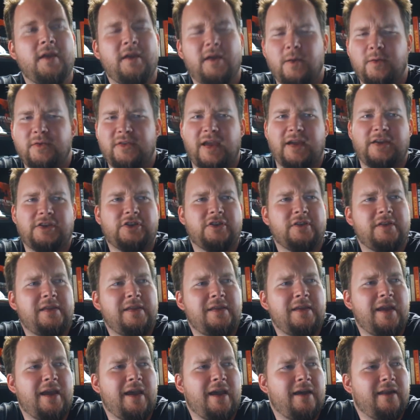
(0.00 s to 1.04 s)
I was
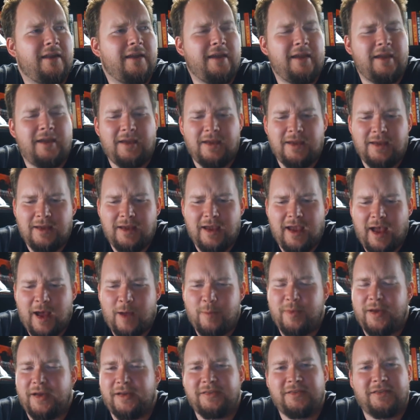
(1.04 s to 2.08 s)
actually at a
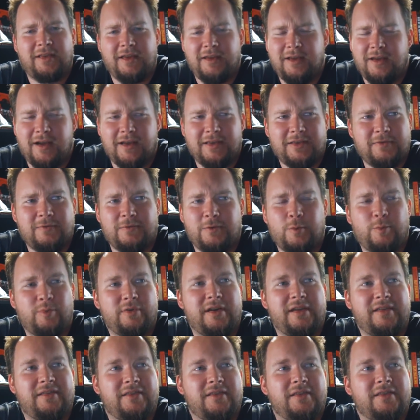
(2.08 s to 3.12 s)
Outback Steakhouse of all
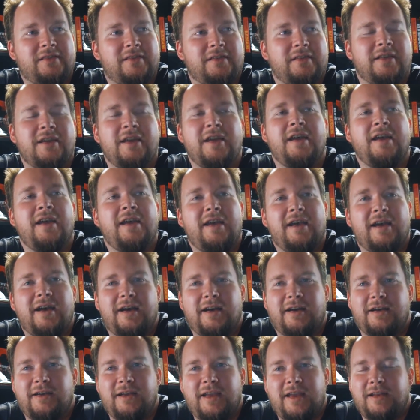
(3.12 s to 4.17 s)
places, and
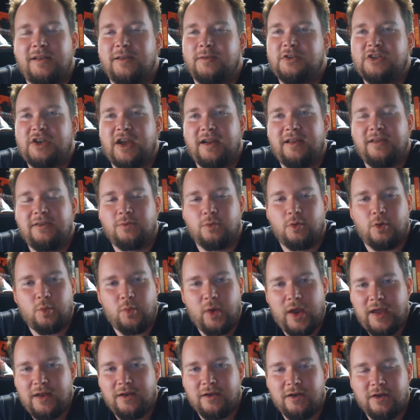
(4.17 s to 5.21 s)
ended up chatting to a
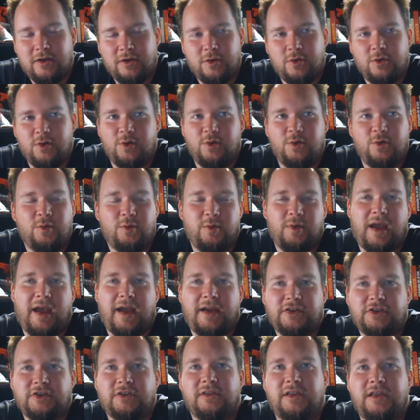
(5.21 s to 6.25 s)
waiter who
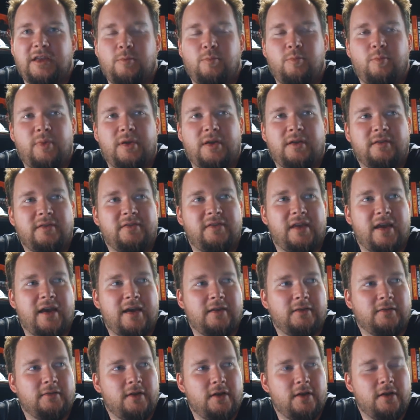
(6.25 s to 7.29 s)
actually builds
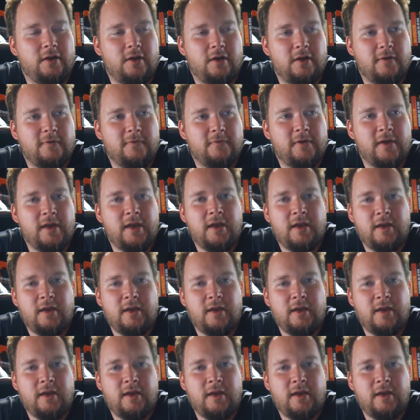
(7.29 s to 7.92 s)
out a lot of